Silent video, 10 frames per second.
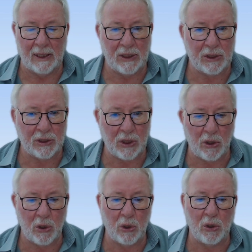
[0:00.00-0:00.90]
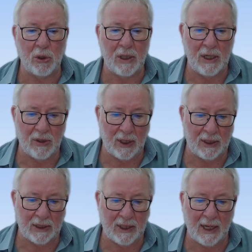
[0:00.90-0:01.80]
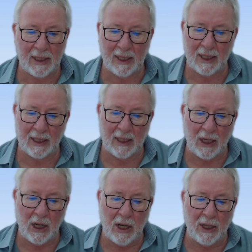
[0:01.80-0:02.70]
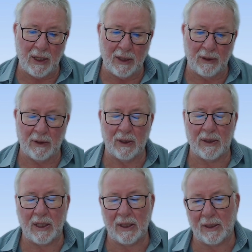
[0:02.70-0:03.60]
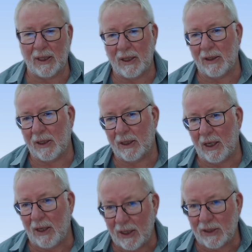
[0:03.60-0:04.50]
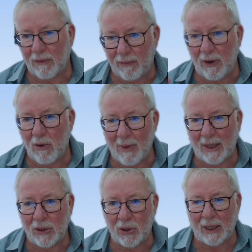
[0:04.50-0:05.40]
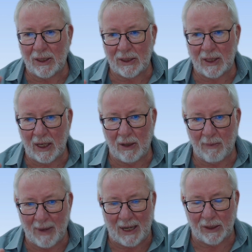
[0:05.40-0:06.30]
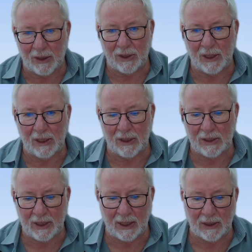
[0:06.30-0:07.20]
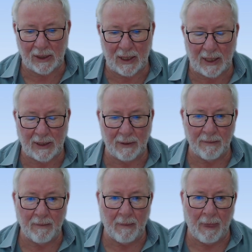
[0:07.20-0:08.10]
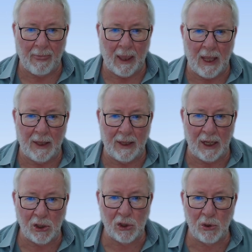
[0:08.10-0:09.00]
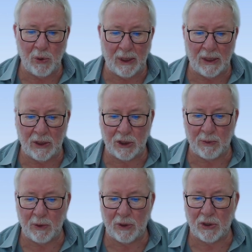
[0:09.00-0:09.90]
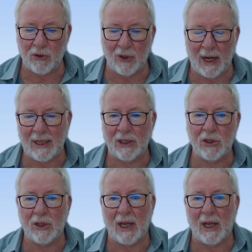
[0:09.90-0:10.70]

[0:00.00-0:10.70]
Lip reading: So you need to understand, there is a fair amount to understand about this, in the sense that the issue in dispute is related to the